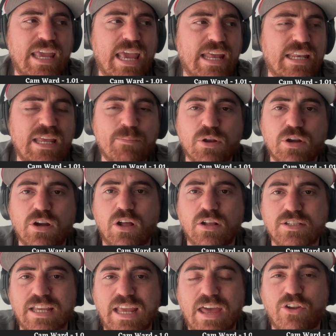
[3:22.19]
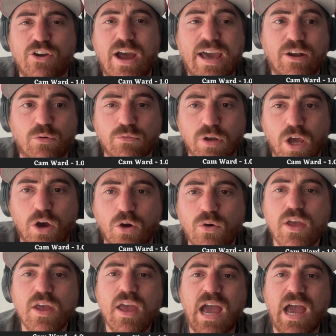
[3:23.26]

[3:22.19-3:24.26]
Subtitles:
Can he put it all together? I don't know.